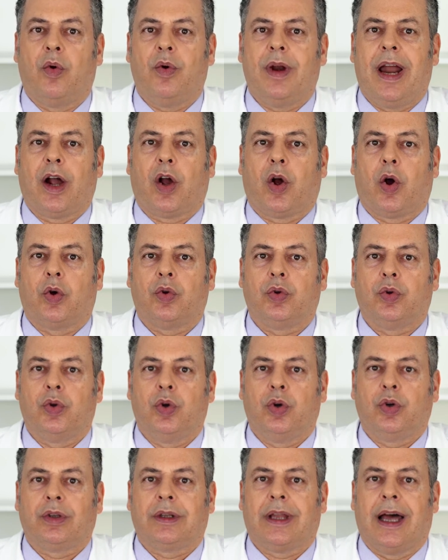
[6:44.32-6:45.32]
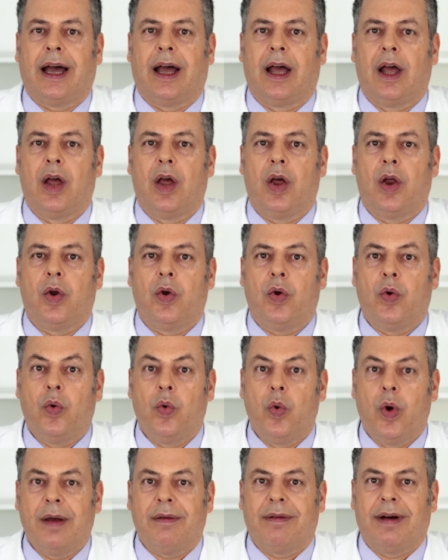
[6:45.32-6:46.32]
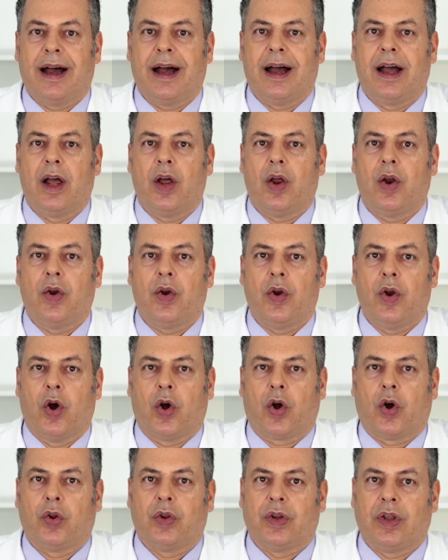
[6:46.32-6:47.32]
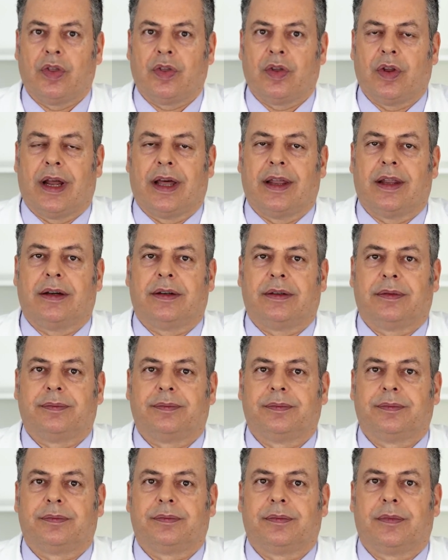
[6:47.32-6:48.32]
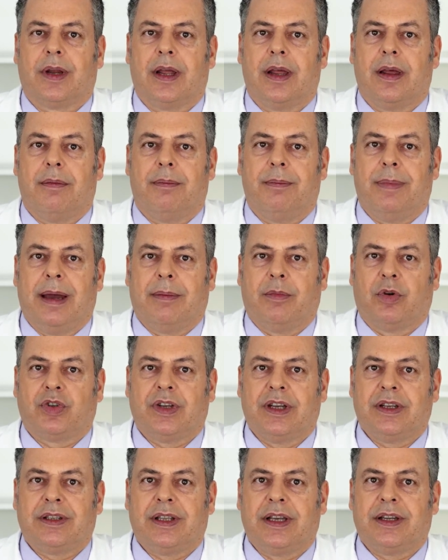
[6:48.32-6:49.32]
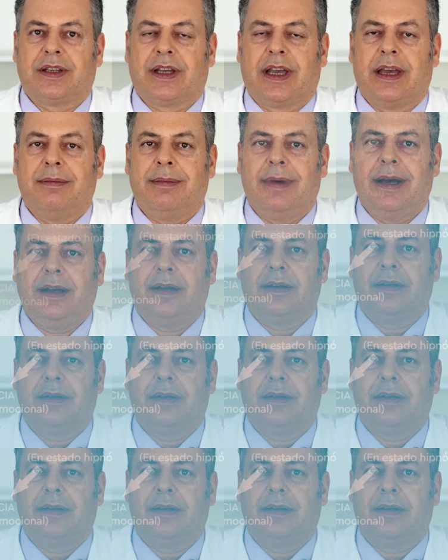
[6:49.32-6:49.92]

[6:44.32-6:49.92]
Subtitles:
He has to relabel, reassociate, and reanalyze that childhood experience